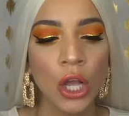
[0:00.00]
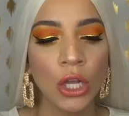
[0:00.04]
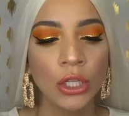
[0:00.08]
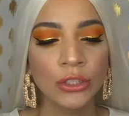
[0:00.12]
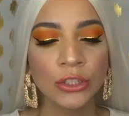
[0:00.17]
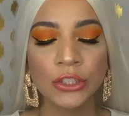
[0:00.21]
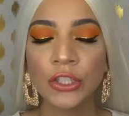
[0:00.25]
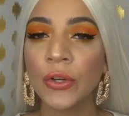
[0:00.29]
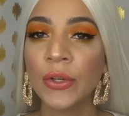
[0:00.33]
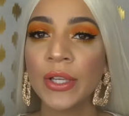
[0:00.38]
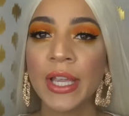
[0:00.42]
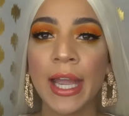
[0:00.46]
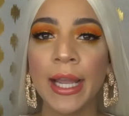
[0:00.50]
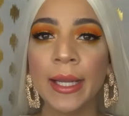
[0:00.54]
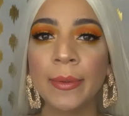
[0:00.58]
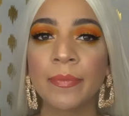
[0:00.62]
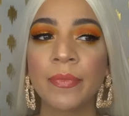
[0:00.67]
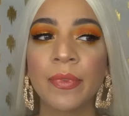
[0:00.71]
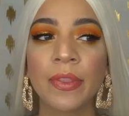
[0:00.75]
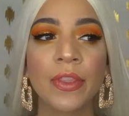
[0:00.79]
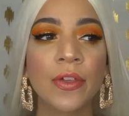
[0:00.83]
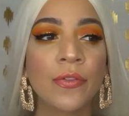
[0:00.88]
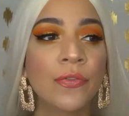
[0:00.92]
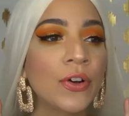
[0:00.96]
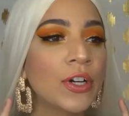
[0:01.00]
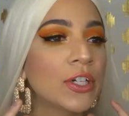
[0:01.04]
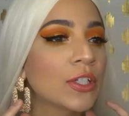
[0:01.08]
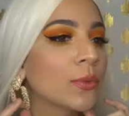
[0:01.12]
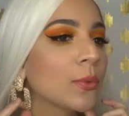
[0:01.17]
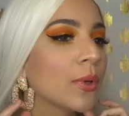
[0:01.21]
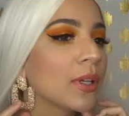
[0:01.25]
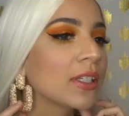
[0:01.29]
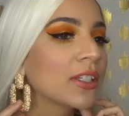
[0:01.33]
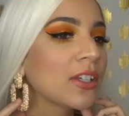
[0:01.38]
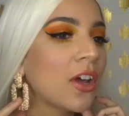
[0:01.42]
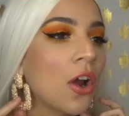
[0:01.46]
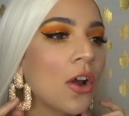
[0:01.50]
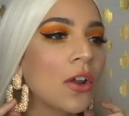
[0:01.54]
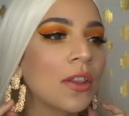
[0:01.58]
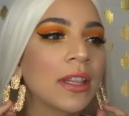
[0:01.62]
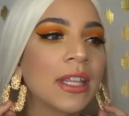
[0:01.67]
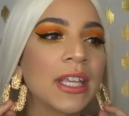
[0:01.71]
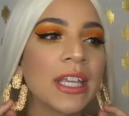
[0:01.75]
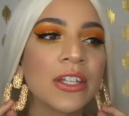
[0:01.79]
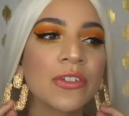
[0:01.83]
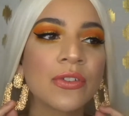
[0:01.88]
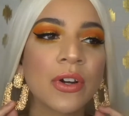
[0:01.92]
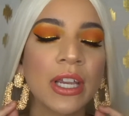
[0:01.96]
So yeah, the first ones are
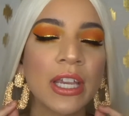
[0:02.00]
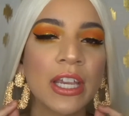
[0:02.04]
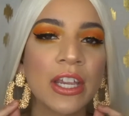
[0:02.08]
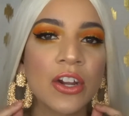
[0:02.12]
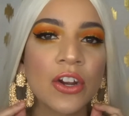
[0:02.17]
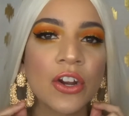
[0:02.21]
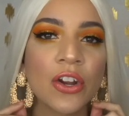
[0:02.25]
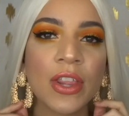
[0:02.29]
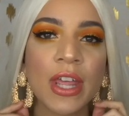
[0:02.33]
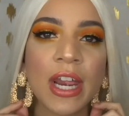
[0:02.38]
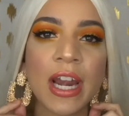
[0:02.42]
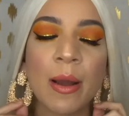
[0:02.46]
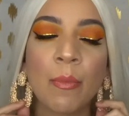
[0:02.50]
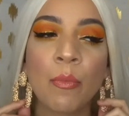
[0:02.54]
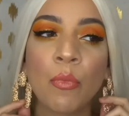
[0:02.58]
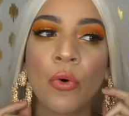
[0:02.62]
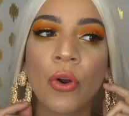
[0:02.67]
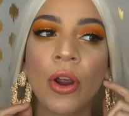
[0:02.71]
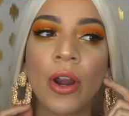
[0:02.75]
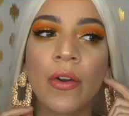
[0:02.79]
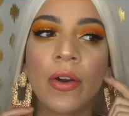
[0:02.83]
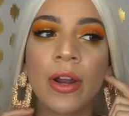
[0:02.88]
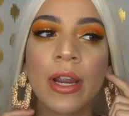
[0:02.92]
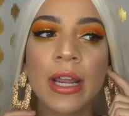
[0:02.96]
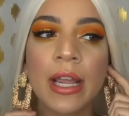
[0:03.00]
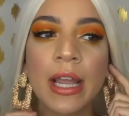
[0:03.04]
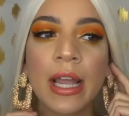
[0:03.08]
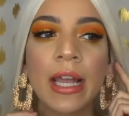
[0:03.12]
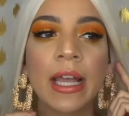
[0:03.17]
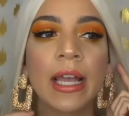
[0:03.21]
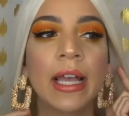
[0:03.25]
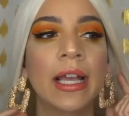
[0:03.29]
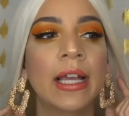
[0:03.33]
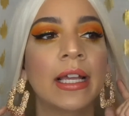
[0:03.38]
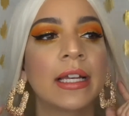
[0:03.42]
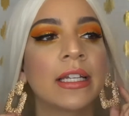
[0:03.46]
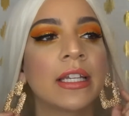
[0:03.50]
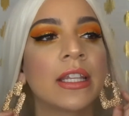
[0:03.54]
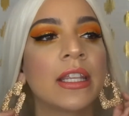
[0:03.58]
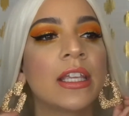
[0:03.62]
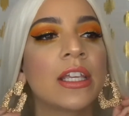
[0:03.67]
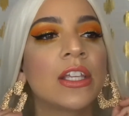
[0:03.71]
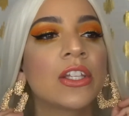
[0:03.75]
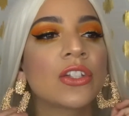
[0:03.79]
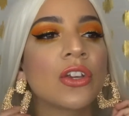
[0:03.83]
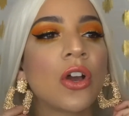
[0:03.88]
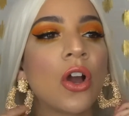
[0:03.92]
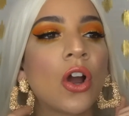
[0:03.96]
these right here that I'm wearing, and
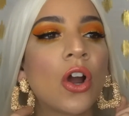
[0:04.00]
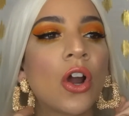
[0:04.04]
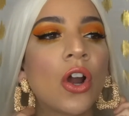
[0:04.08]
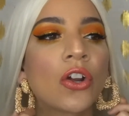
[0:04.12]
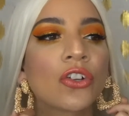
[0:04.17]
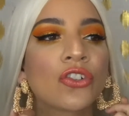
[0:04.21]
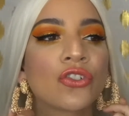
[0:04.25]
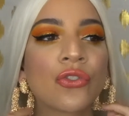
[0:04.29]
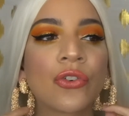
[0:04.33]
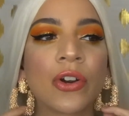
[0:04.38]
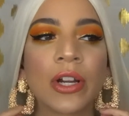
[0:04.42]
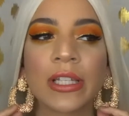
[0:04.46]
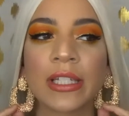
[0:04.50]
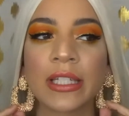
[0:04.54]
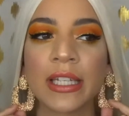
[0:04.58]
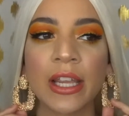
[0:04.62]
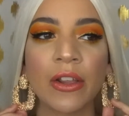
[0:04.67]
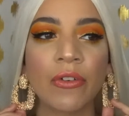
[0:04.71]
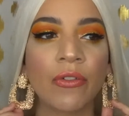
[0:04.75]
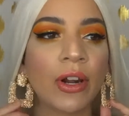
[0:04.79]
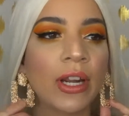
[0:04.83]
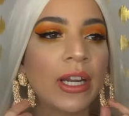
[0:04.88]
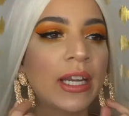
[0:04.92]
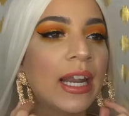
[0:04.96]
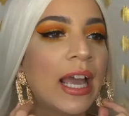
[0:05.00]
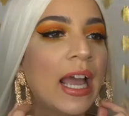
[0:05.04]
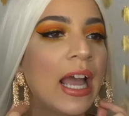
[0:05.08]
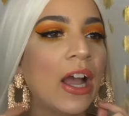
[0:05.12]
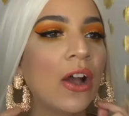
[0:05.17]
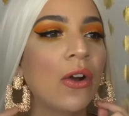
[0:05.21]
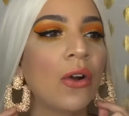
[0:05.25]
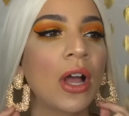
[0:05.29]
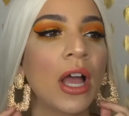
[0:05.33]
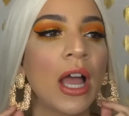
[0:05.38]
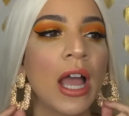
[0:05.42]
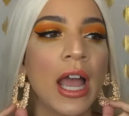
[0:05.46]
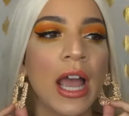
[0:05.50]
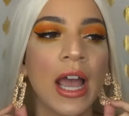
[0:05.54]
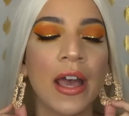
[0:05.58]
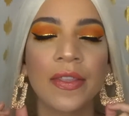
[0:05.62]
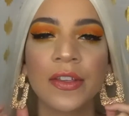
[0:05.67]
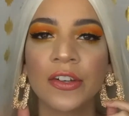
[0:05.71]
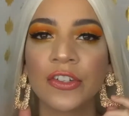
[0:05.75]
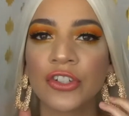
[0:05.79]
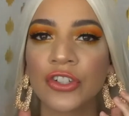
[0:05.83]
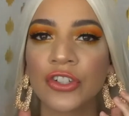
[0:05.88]
these are trending right now, and they're